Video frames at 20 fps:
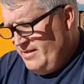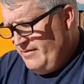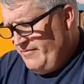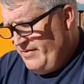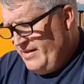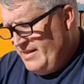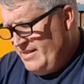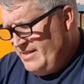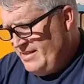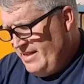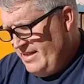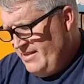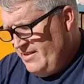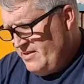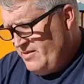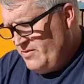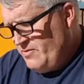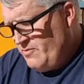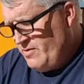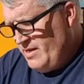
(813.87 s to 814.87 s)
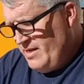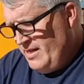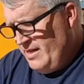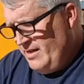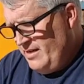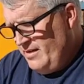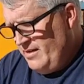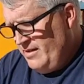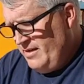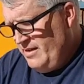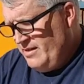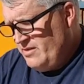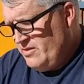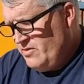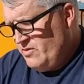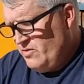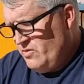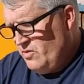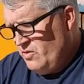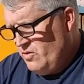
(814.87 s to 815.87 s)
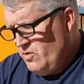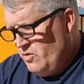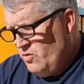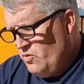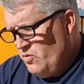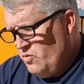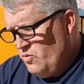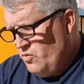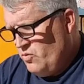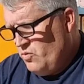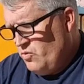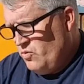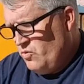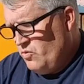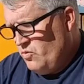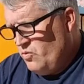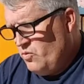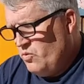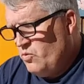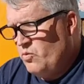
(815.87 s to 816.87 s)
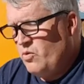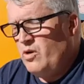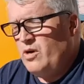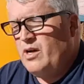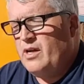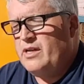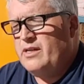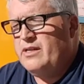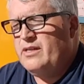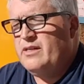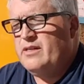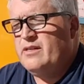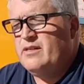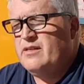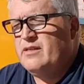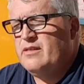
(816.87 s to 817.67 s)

If I say this right, it's Guangdong